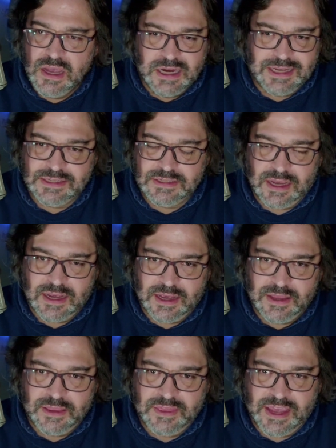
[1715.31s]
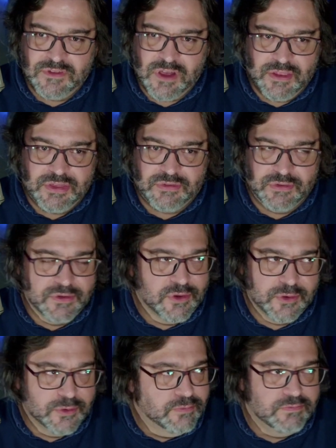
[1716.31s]
because they've gone
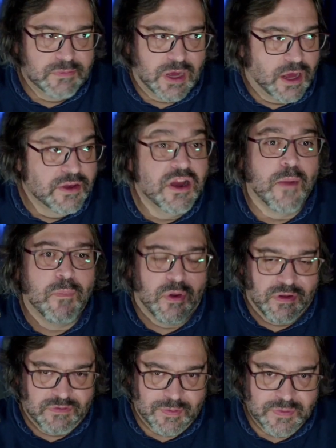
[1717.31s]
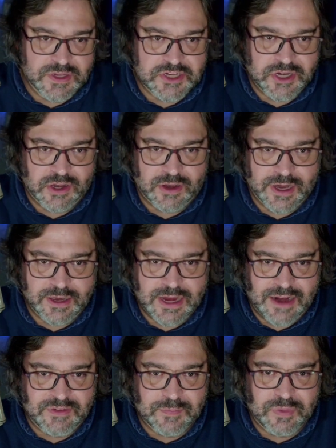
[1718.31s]
through a number of them this year and
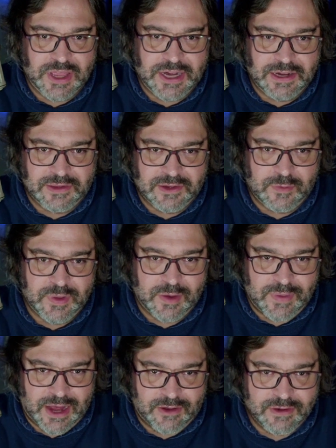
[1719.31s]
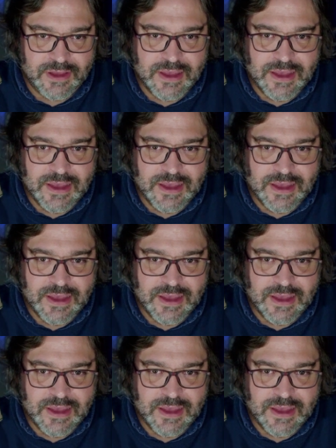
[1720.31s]
kind of complaining a little bit about